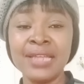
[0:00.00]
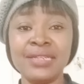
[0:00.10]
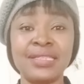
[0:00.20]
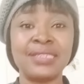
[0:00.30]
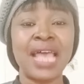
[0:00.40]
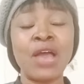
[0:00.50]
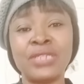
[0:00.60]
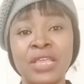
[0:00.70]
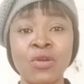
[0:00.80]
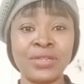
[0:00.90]
This is how
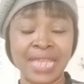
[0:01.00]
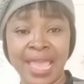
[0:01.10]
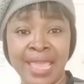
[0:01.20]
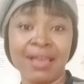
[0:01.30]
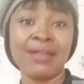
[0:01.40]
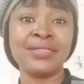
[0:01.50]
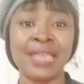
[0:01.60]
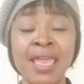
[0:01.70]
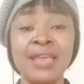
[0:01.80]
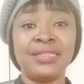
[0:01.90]
they got their encounter.